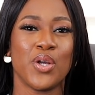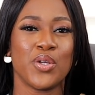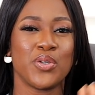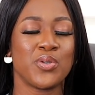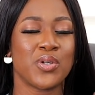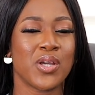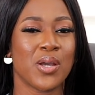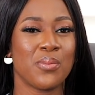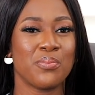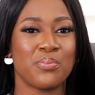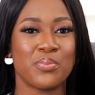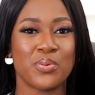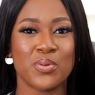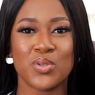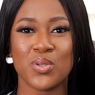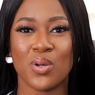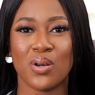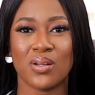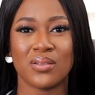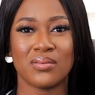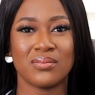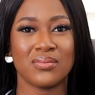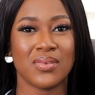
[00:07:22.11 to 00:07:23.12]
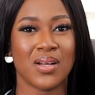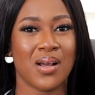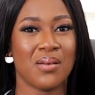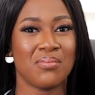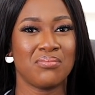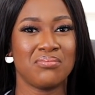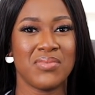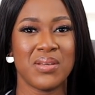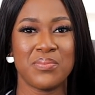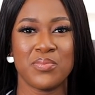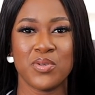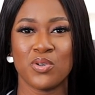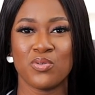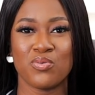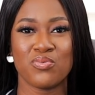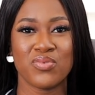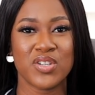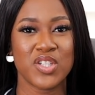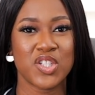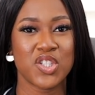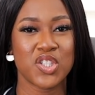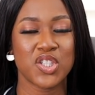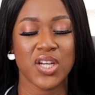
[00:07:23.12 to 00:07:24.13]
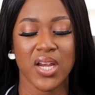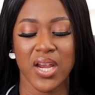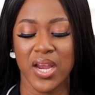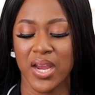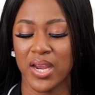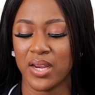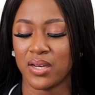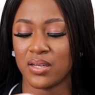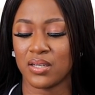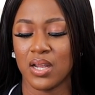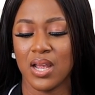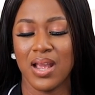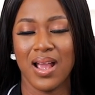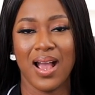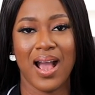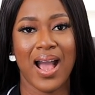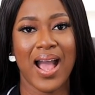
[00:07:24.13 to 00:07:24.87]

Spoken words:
You can put on maybe a wrist chain.